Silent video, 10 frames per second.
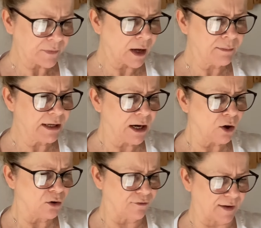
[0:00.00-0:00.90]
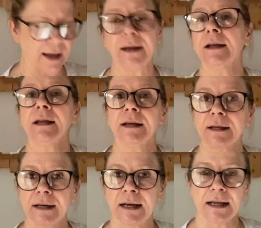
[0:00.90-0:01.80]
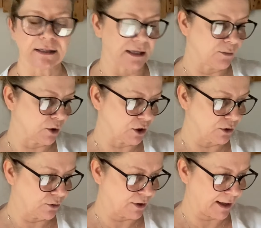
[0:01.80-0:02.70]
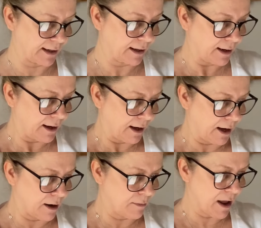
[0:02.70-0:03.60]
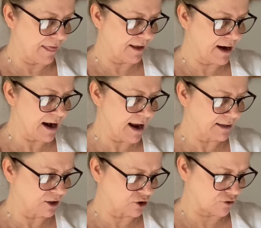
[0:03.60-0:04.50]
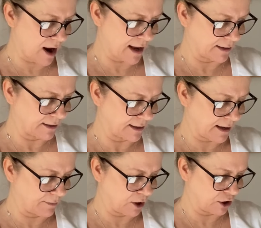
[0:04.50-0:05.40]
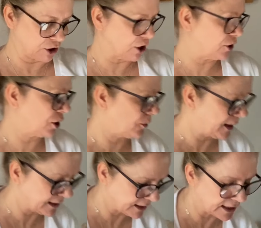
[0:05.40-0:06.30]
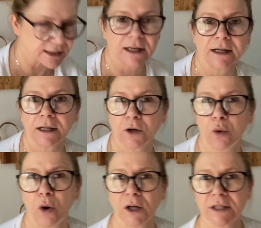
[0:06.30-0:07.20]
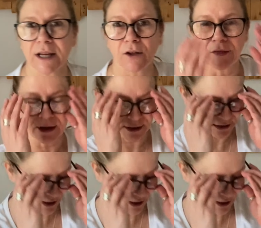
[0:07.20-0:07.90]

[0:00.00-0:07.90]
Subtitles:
I mean, I love it. Let's see what you think. The next dress I'm going to show you is this, and the quality on this is